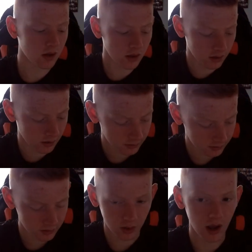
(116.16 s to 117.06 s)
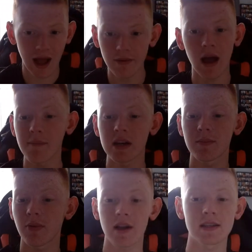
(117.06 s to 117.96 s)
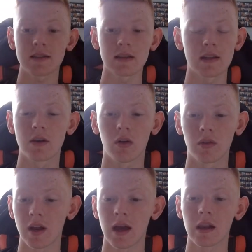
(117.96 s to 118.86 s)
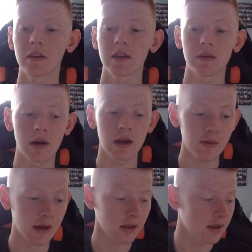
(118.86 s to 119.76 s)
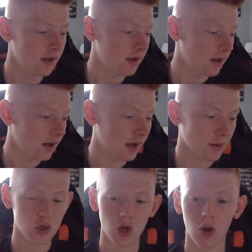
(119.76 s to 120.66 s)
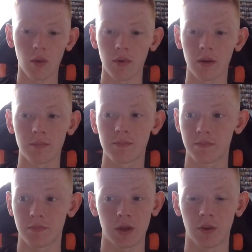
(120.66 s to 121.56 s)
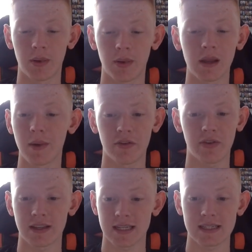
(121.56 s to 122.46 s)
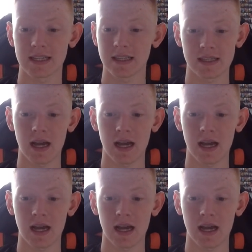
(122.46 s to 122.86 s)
and you know, I'm Ahmed impressed in Northern Ireland. He did really well, and I'm sure. And you know, Billy made a fantastic start